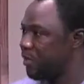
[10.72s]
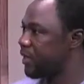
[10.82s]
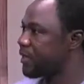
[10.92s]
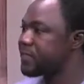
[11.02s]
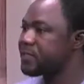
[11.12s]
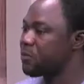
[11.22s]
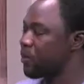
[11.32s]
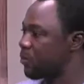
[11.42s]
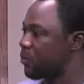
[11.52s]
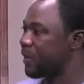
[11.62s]
that he's the
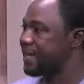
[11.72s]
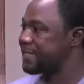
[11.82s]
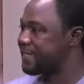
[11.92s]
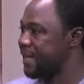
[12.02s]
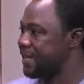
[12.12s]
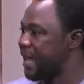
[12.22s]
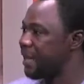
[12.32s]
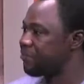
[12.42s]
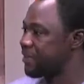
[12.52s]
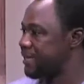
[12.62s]
one who can decide
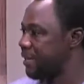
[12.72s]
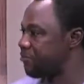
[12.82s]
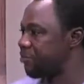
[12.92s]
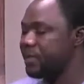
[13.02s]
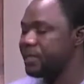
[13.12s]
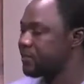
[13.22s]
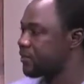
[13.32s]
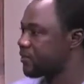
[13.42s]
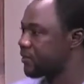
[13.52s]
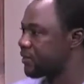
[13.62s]
life and death for any
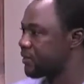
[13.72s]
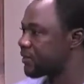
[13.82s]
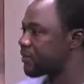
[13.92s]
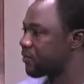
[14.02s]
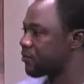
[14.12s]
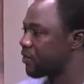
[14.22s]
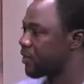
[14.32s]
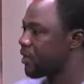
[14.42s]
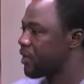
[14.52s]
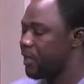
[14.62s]
citizen in this country.
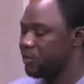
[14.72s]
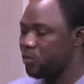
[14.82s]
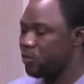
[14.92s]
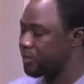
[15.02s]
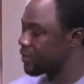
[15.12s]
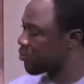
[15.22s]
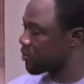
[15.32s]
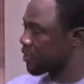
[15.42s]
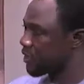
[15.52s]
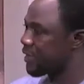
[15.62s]
And so these concerns